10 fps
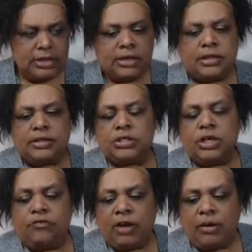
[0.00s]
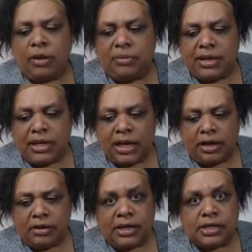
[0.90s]
Now, this could very well be an
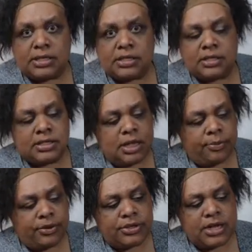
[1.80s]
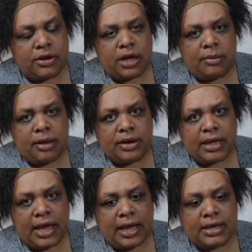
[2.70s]
Aries because the Emperor has now come out
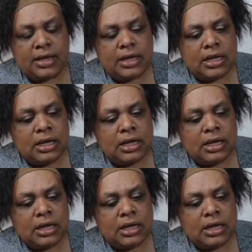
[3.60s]
again.